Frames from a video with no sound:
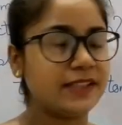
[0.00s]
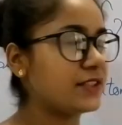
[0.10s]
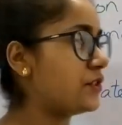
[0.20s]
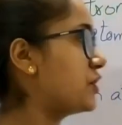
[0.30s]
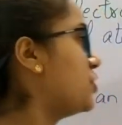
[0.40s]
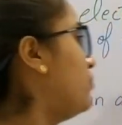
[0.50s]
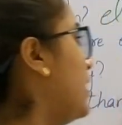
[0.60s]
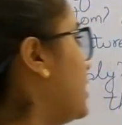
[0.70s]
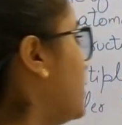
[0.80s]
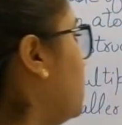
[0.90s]
In the structure of
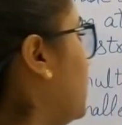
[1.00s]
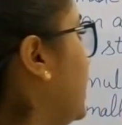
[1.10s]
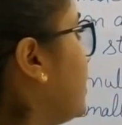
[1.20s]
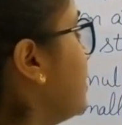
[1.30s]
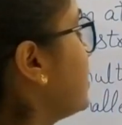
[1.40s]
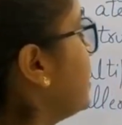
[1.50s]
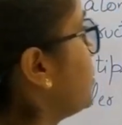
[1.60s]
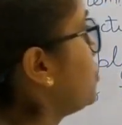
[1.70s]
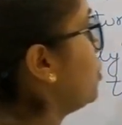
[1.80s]
atom, it consists